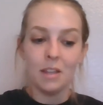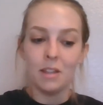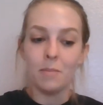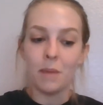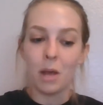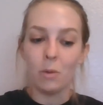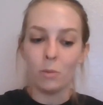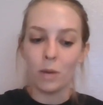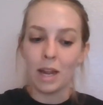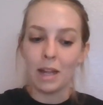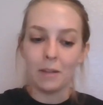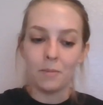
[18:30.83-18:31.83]
The bell
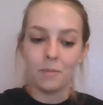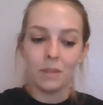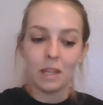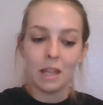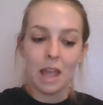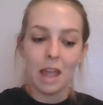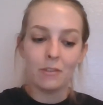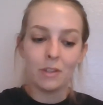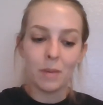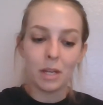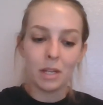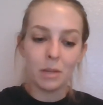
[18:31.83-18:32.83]
rang.
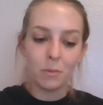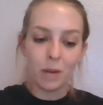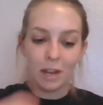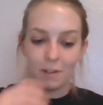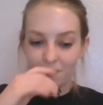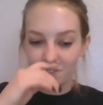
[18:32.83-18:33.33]
Everybody ran